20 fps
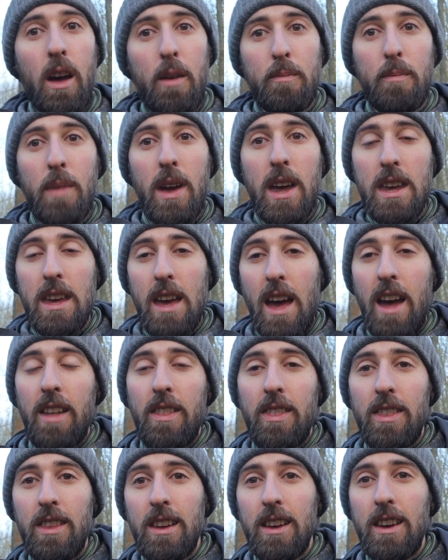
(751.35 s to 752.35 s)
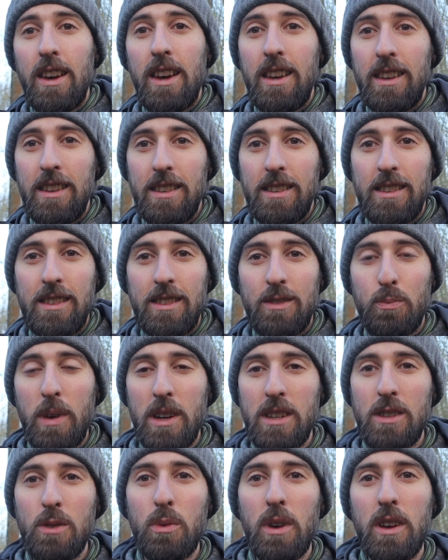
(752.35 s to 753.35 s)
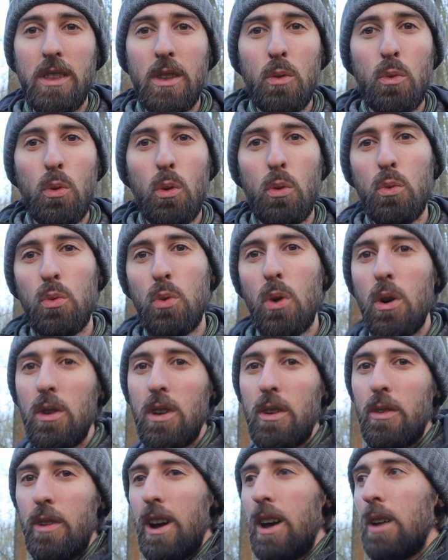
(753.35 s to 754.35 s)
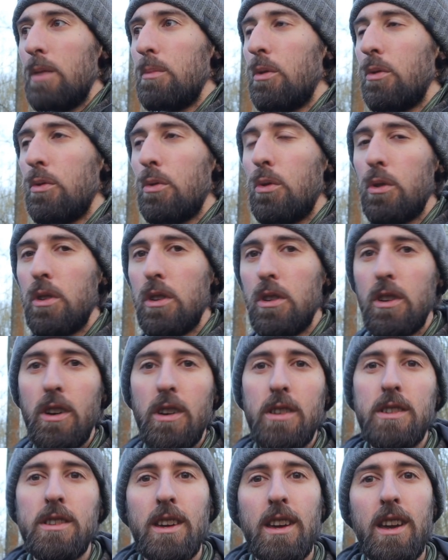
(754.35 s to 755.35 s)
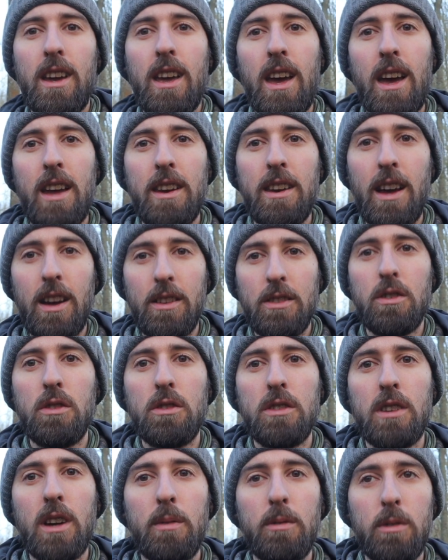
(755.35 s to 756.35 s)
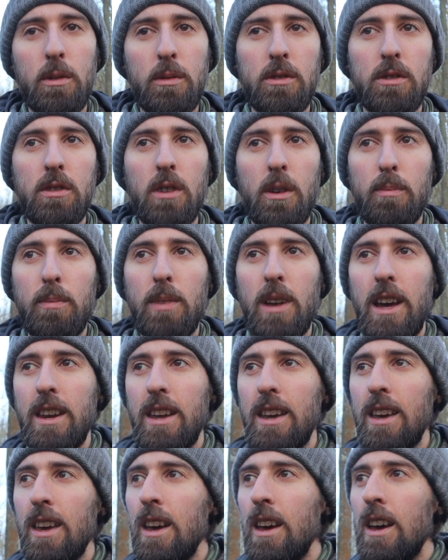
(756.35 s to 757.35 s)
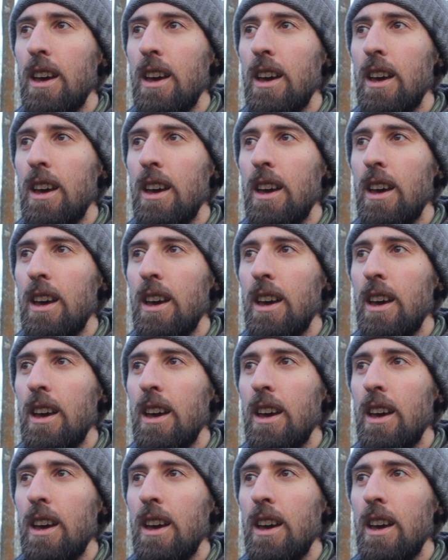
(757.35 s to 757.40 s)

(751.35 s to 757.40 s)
May and the better weather will roll around before you know it, and now's a good time to start planning.